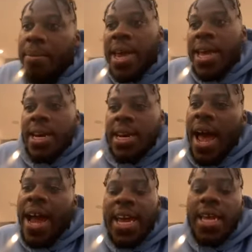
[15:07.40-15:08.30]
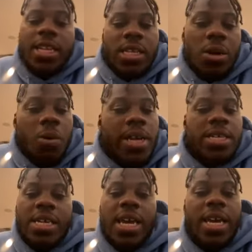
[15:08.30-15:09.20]
man, I can't listen to what
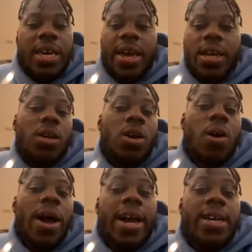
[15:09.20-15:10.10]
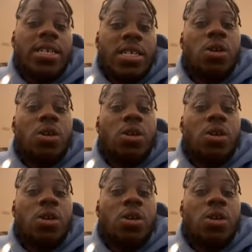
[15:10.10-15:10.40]
he's saying. Like, I gotta